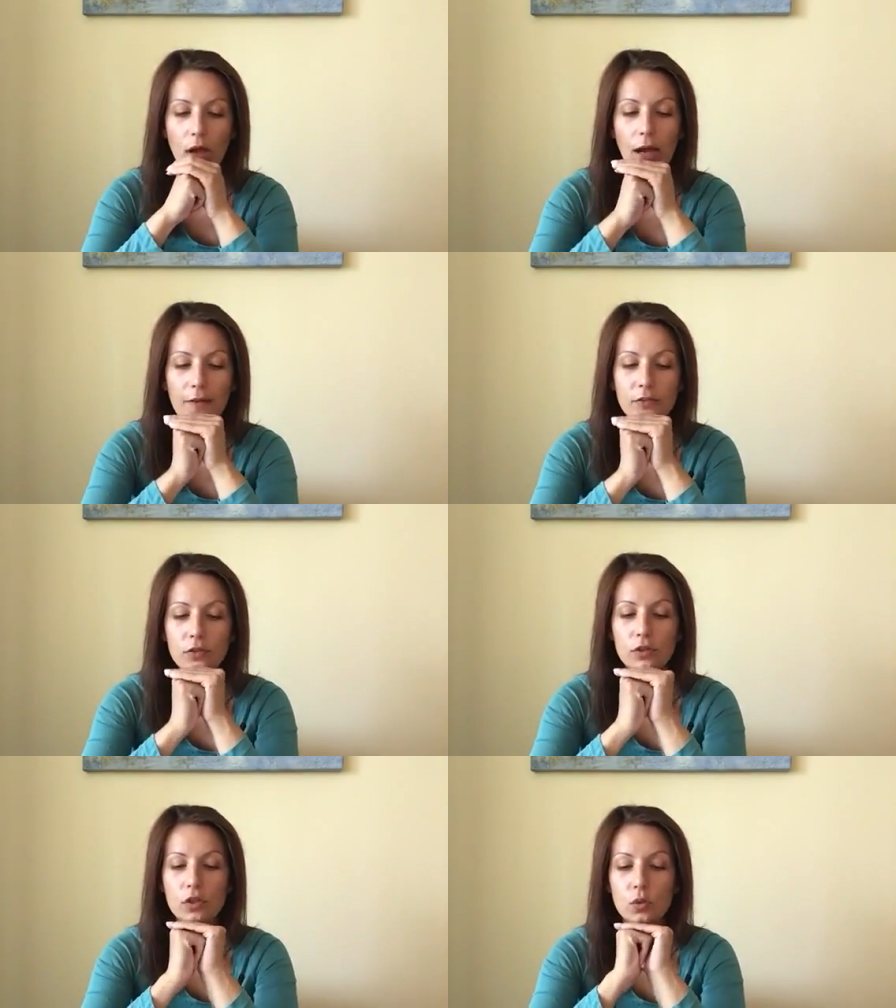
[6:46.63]

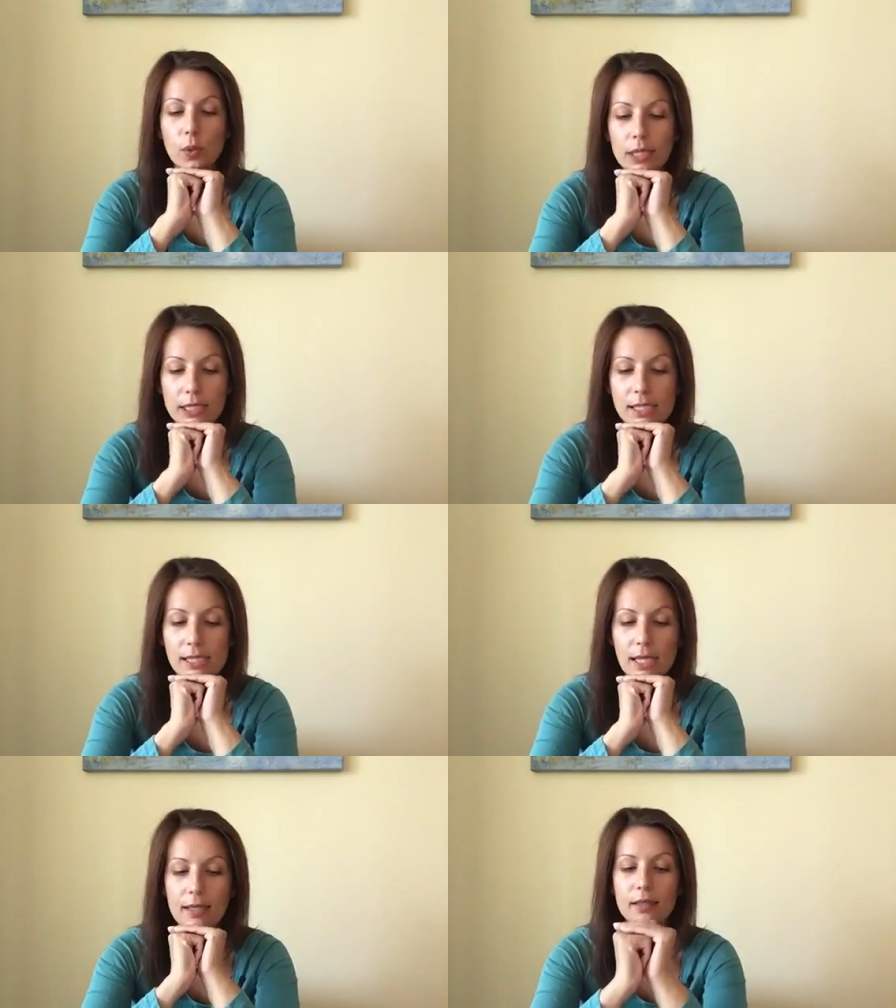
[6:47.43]
After the
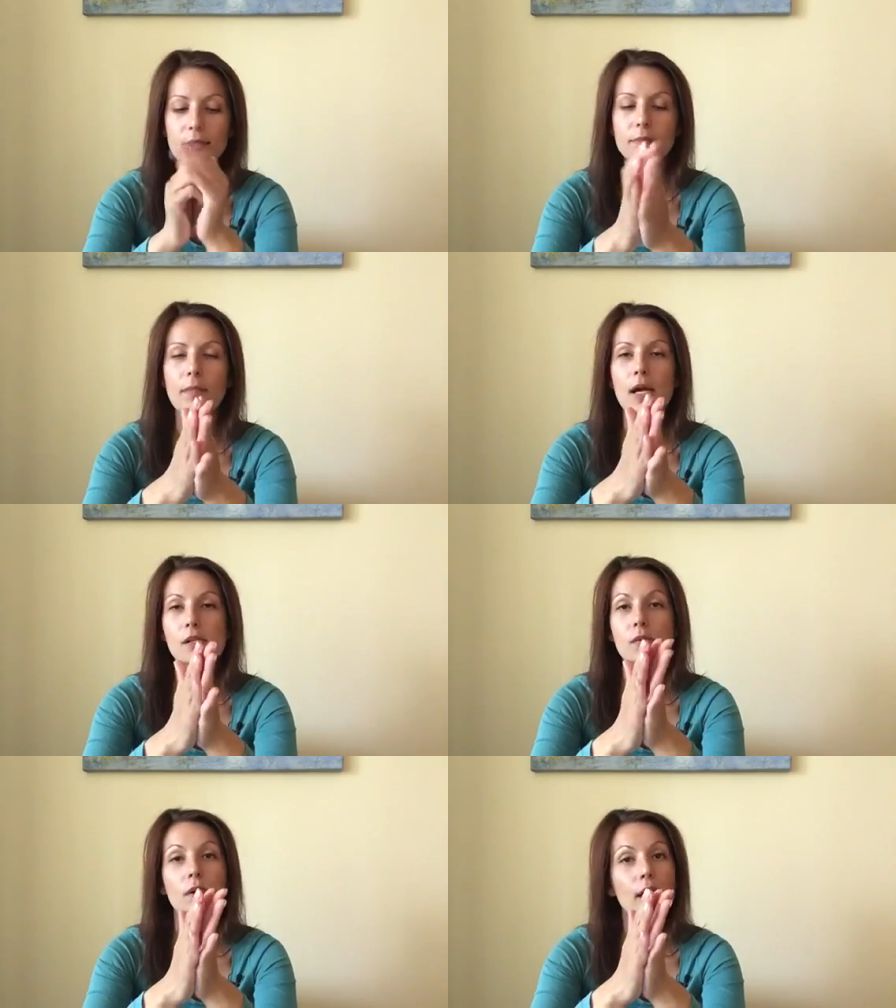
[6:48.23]
22nd,
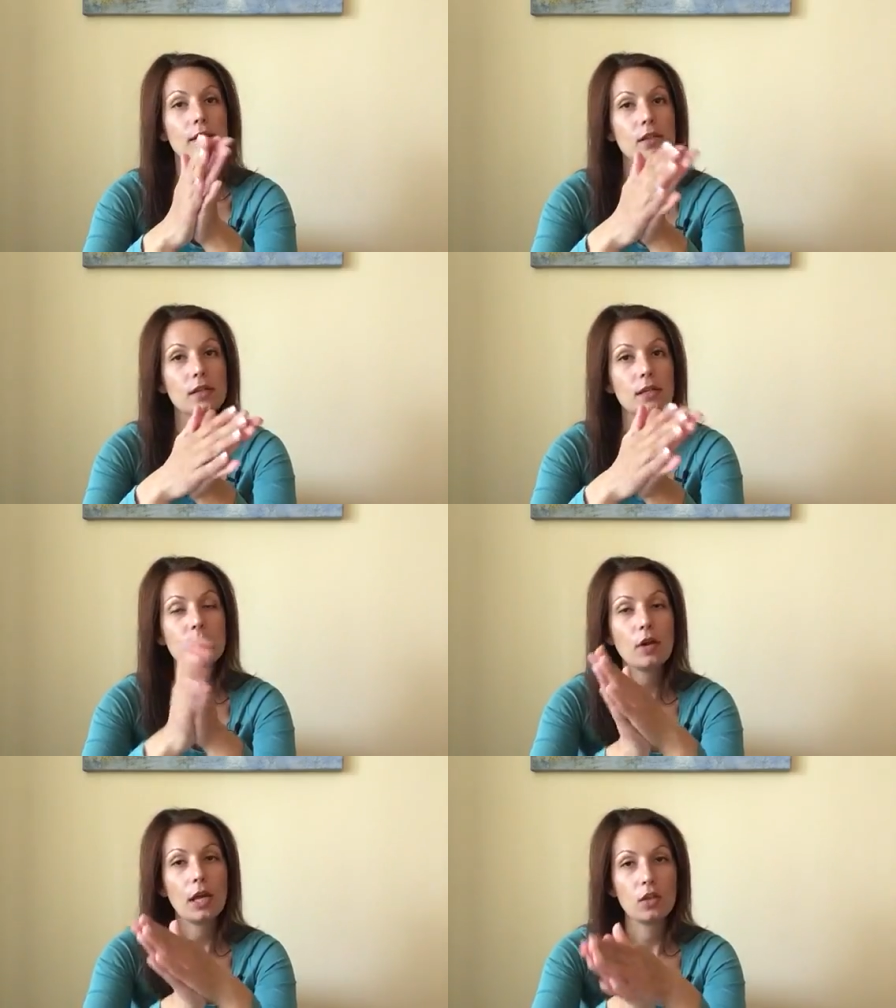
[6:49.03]
Mars will enter
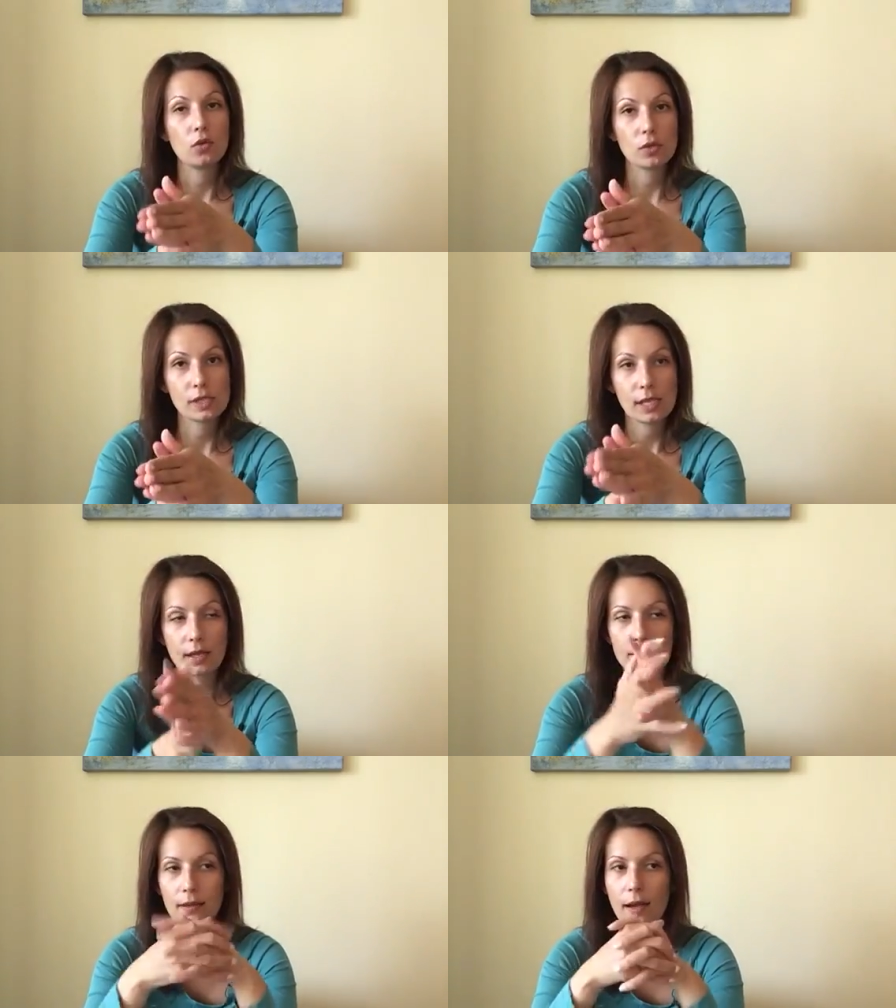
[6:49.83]
Libra in your
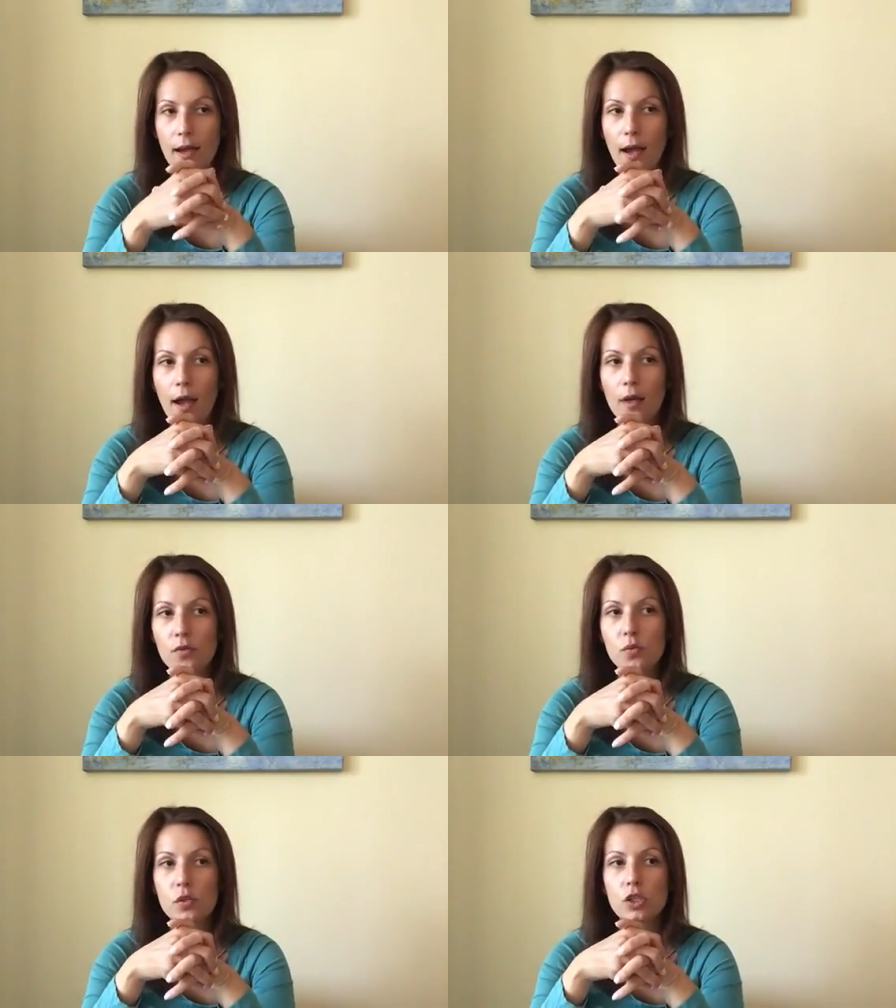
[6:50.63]
second house,